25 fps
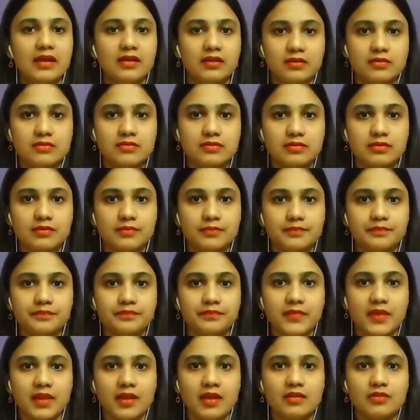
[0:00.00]
planets.
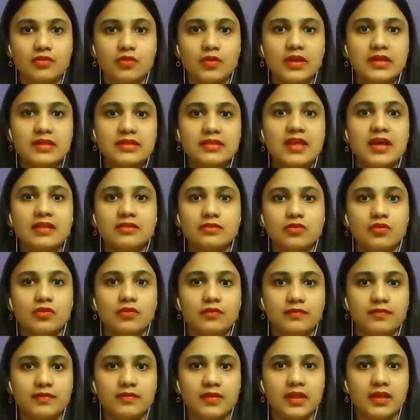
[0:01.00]
So it's that
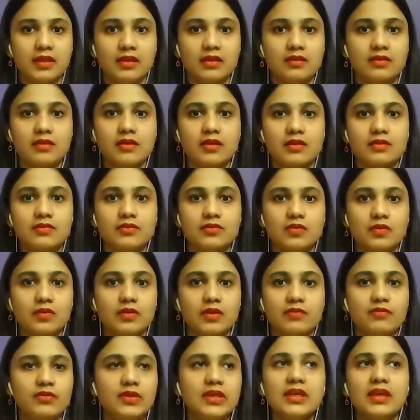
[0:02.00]
sort of thing. So
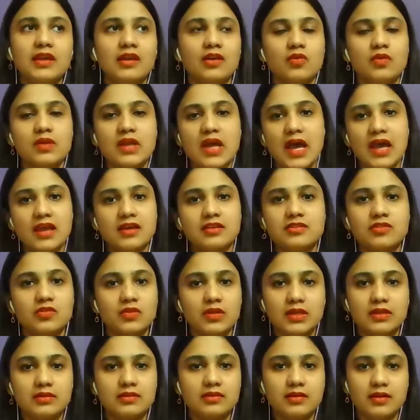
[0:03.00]
we cannot
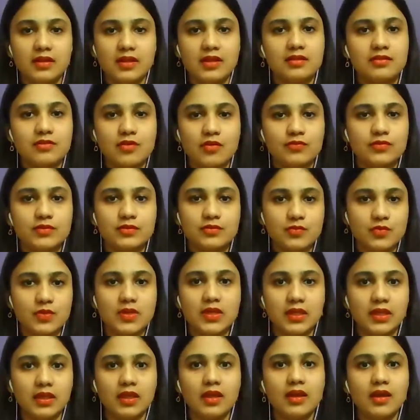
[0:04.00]
isolate the days of the
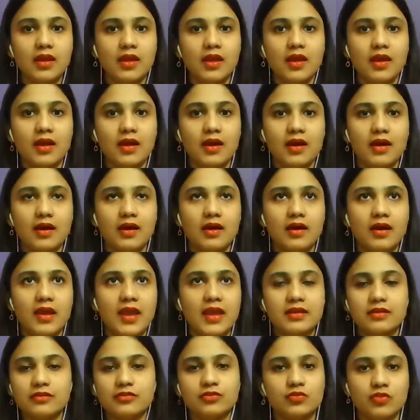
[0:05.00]
week
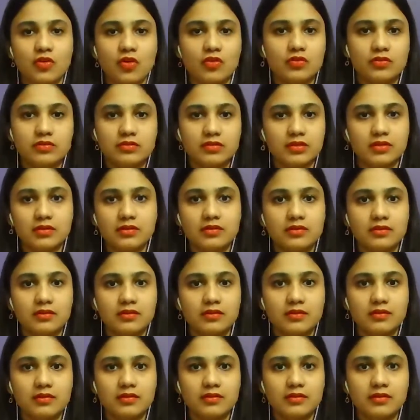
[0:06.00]
and astrology,
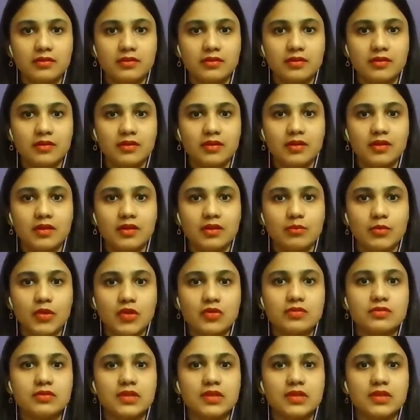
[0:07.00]
because